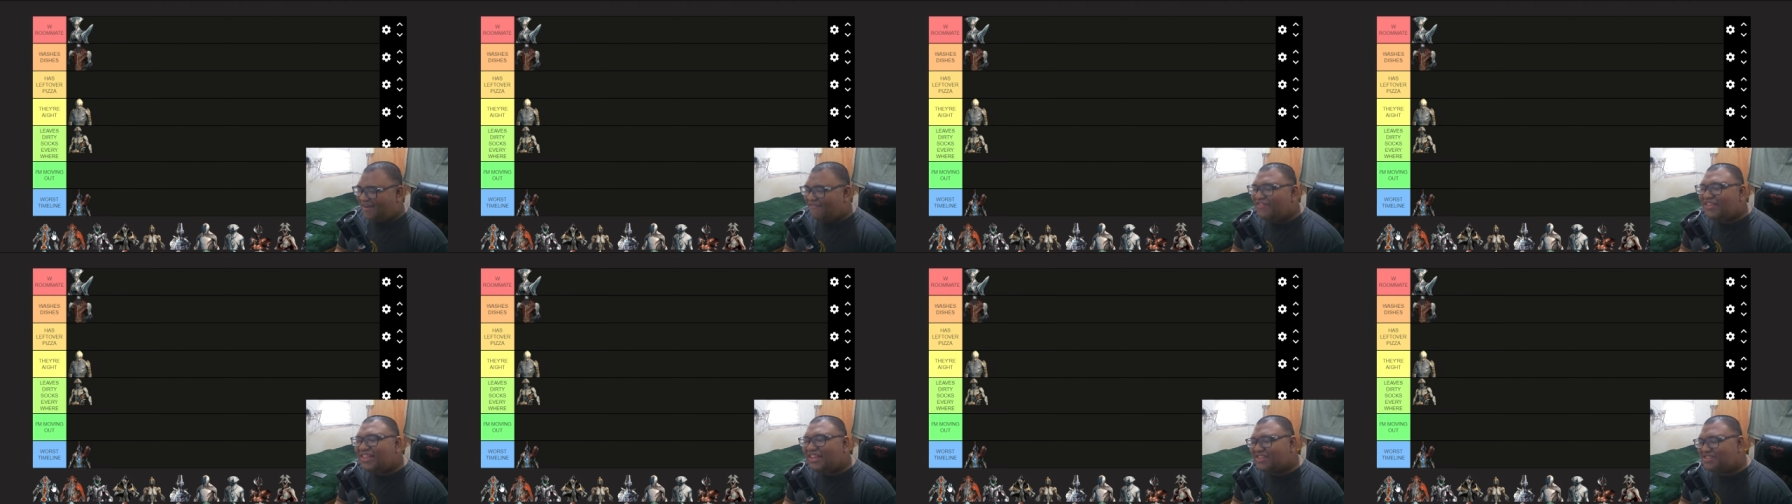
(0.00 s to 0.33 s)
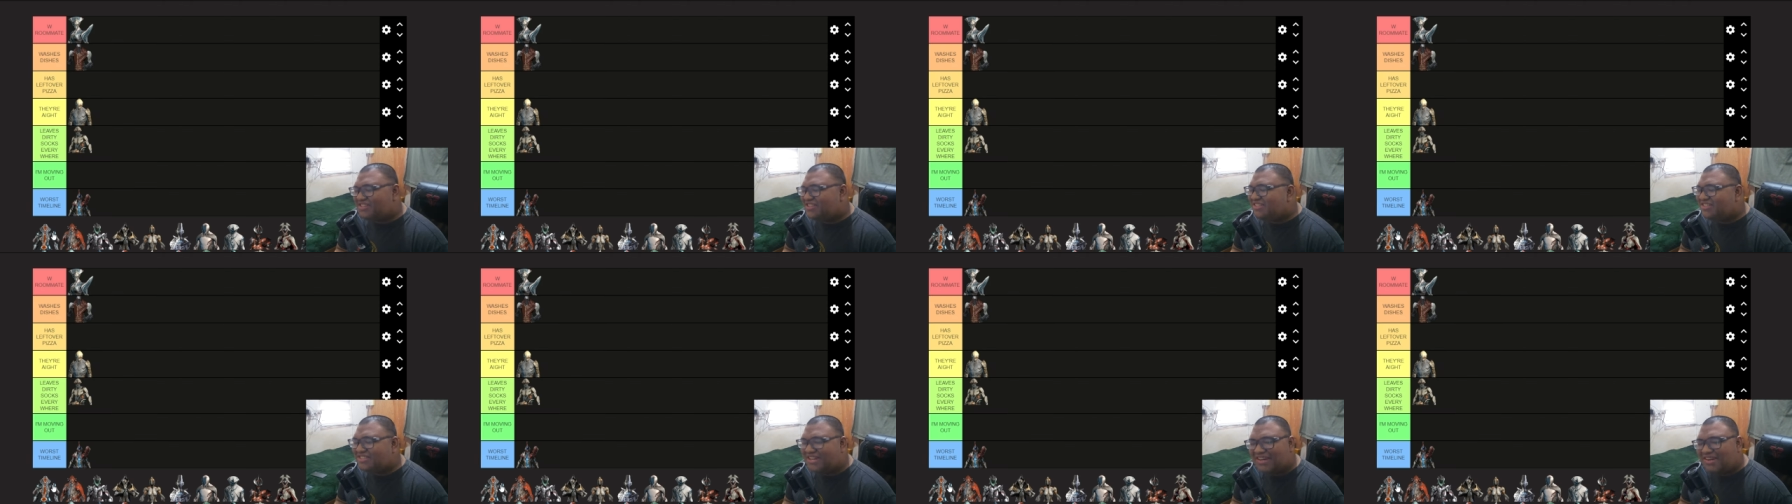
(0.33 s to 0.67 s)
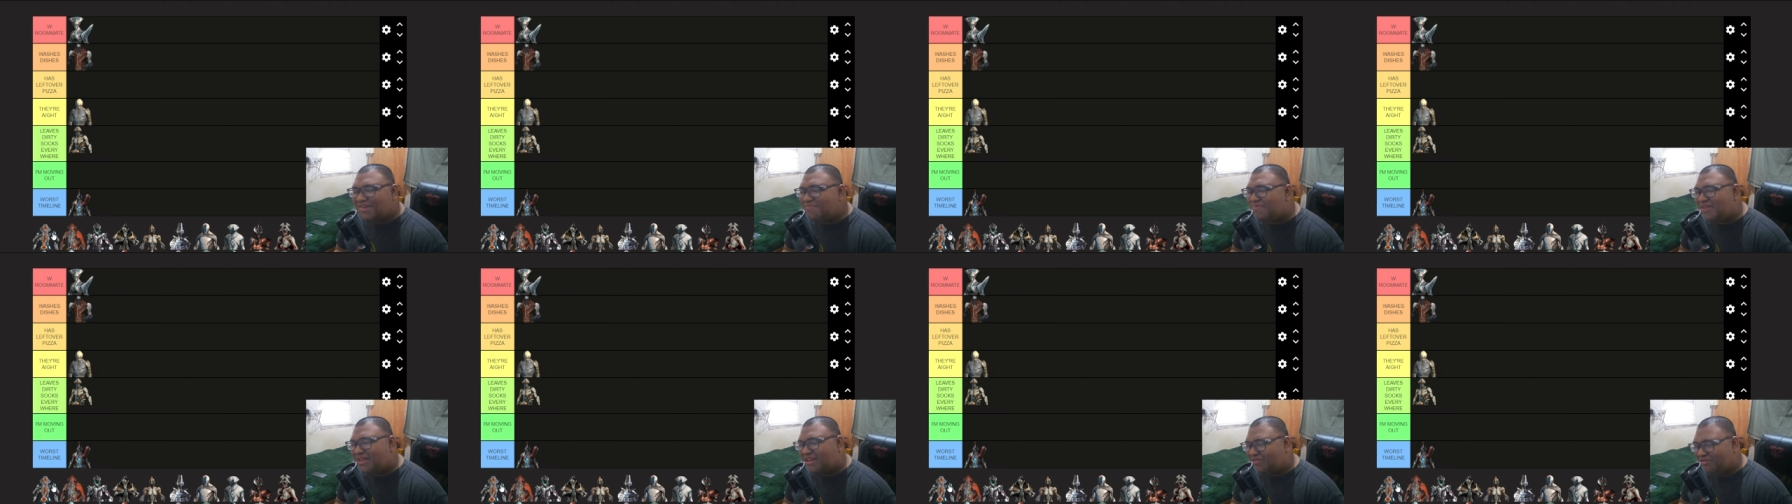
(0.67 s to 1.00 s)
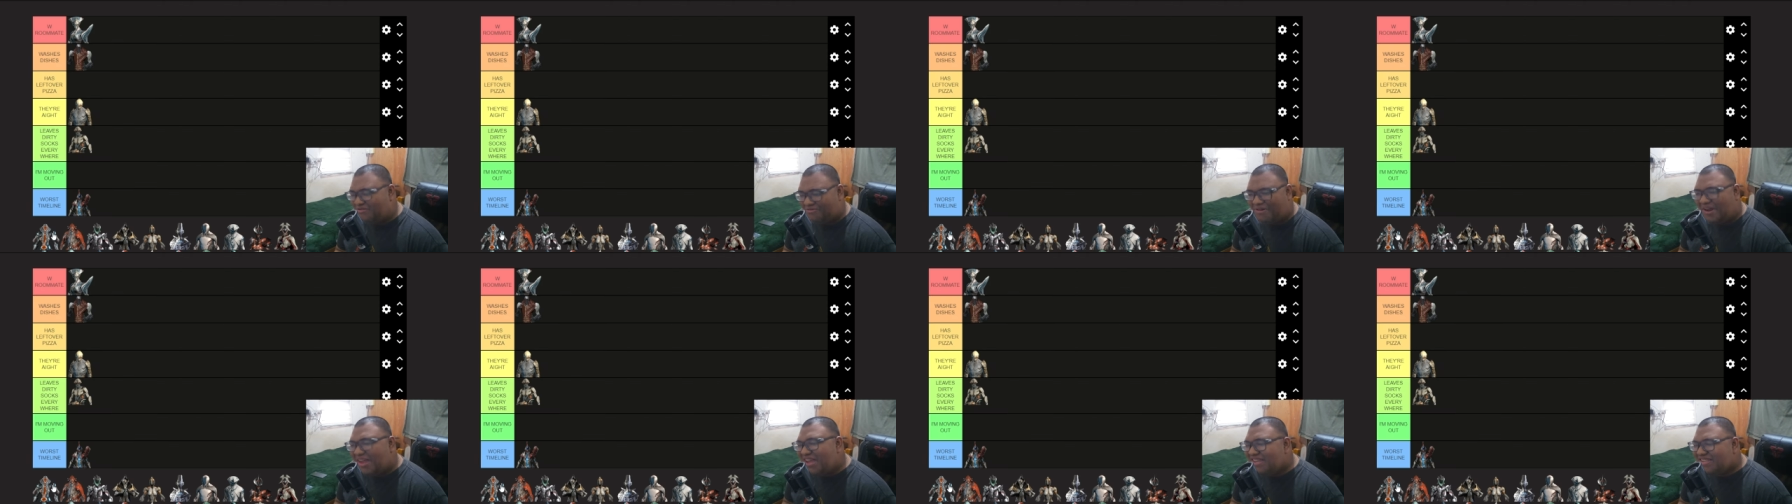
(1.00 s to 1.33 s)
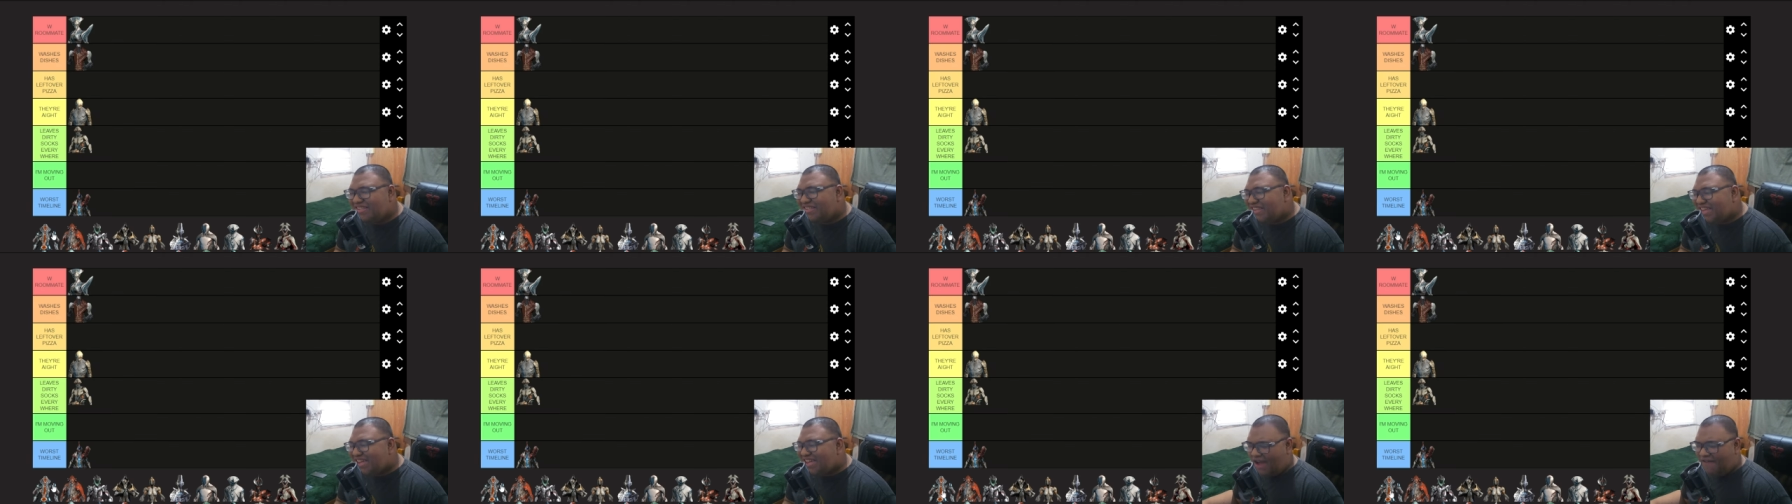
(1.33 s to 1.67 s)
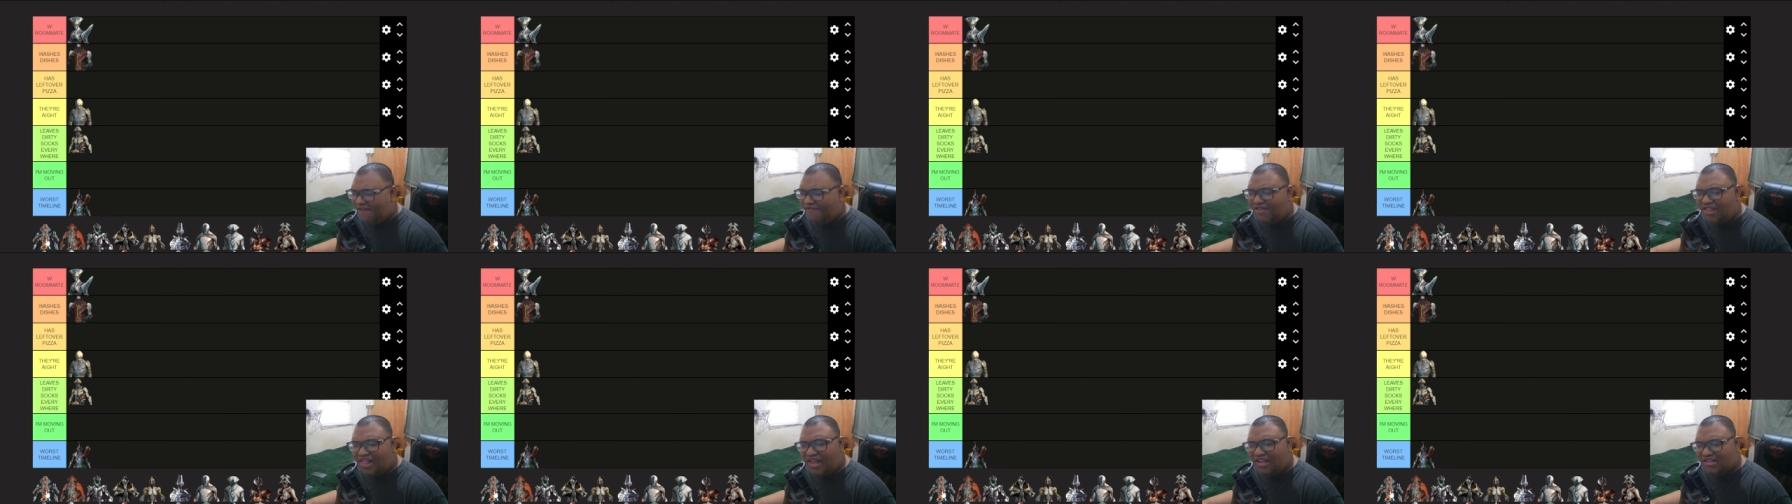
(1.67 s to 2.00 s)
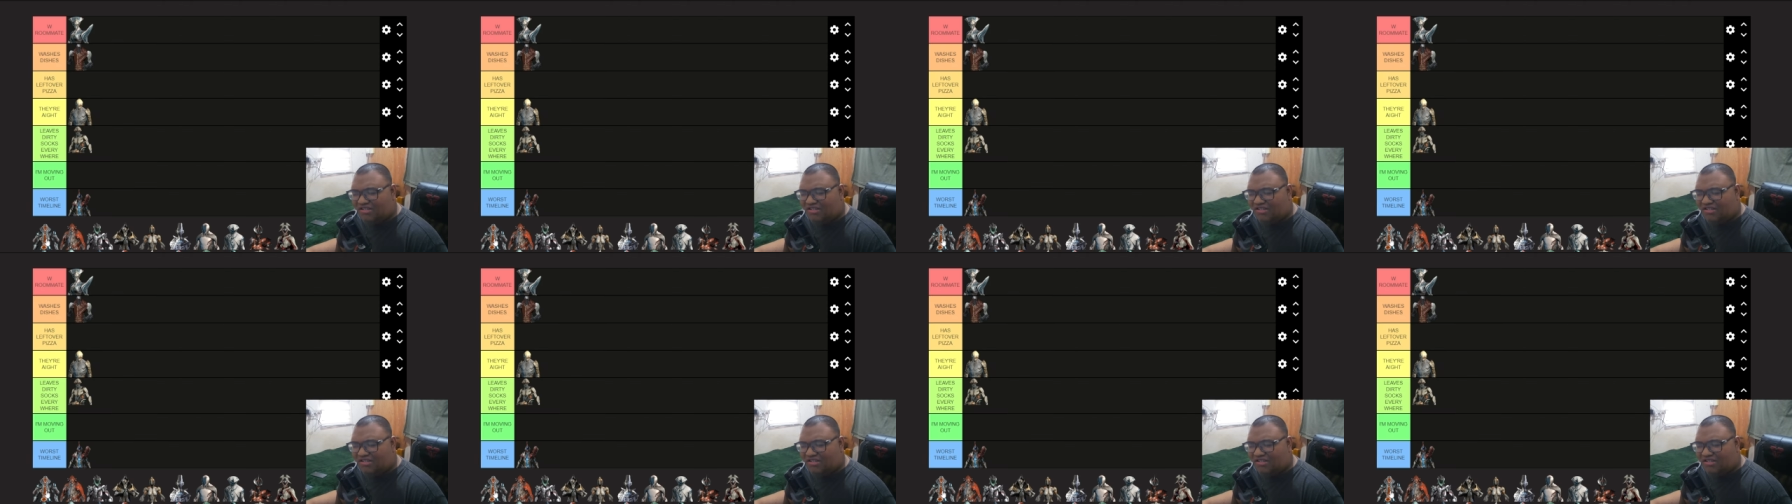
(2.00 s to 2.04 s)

feel like she's gonna be crazy. I feel